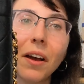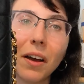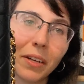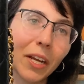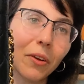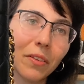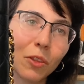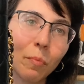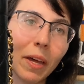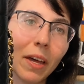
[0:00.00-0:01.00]
on areas of
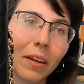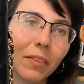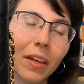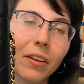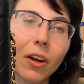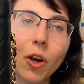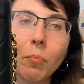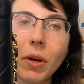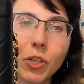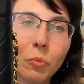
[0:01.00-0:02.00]
the bag that are much